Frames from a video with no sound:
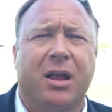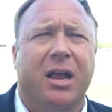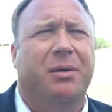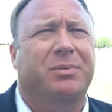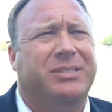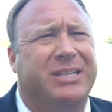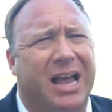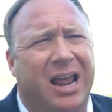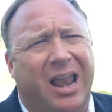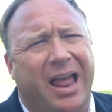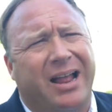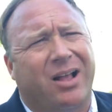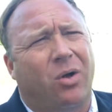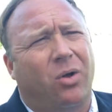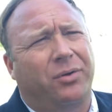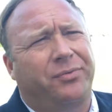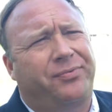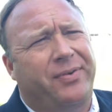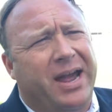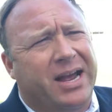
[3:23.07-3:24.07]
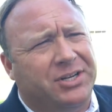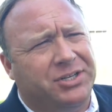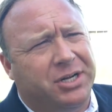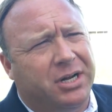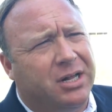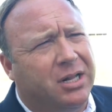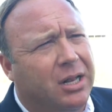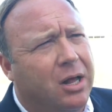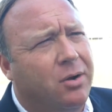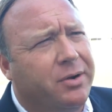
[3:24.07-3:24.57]
It was kind of like
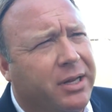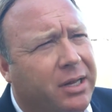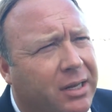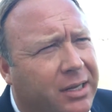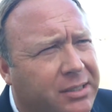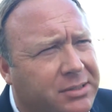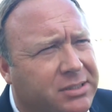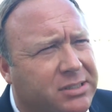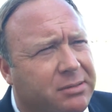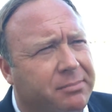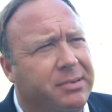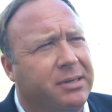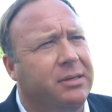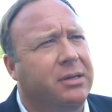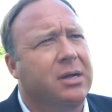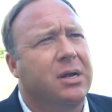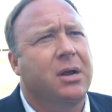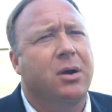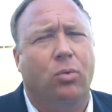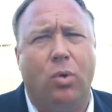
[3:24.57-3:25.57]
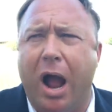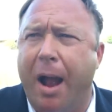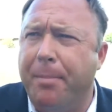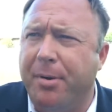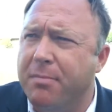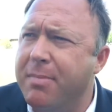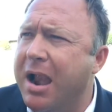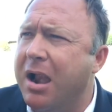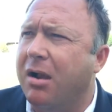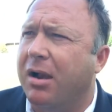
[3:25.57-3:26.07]
old-fashioned colonialism and
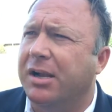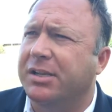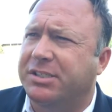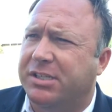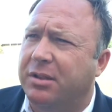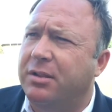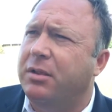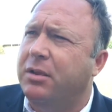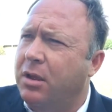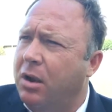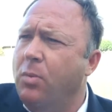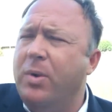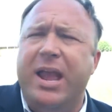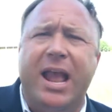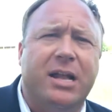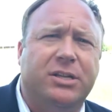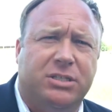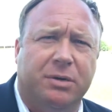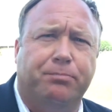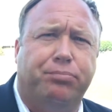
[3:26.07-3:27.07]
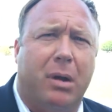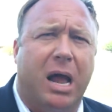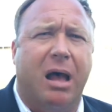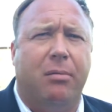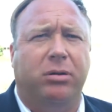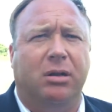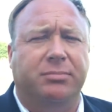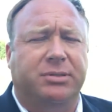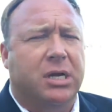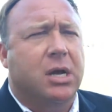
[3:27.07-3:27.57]
robber barons, and we had some
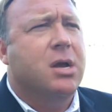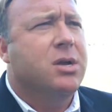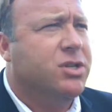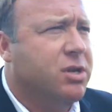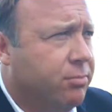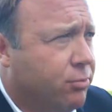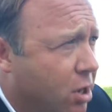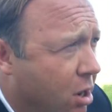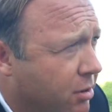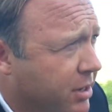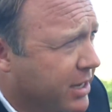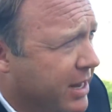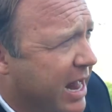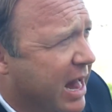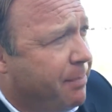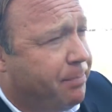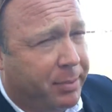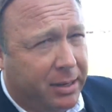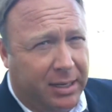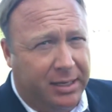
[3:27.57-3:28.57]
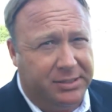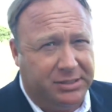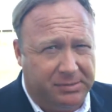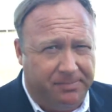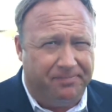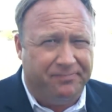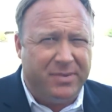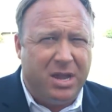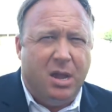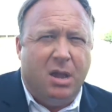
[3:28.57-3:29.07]
problems, some crony
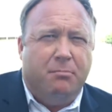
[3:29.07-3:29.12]
capitalism.